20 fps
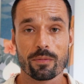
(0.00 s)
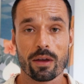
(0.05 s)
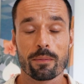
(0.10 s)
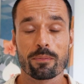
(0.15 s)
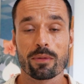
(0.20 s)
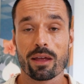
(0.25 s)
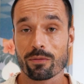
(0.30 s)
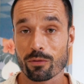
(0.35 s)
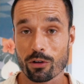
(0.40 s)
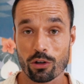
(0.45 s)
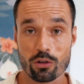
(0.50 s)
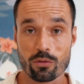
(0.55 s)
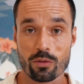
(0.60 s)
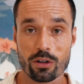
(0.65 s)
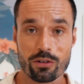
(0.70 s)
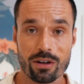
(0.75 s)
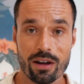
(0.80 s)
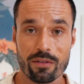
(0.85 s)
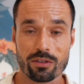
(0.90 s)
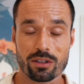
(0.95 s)
I'm not very good
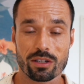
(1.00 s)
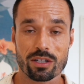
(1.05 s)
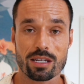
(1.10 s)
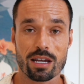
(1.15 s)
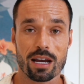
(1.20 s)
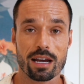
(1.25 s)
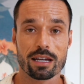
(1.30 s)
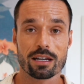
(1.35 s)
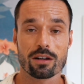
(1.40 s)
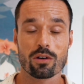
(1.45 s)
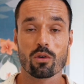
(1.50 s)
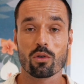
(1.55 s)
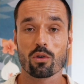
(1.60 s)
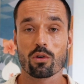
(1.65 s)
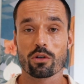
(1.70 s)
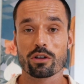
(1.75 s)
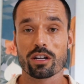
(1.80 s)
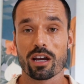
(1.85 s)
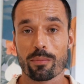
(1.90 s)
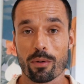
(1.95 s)
with graphic design
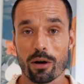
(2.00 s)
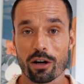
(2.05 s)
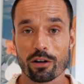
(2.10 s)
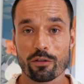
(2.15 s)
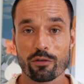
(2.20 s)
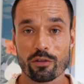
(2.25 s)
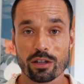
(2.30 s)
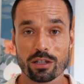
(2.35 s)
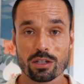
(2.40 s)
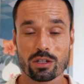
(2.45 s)
or typography,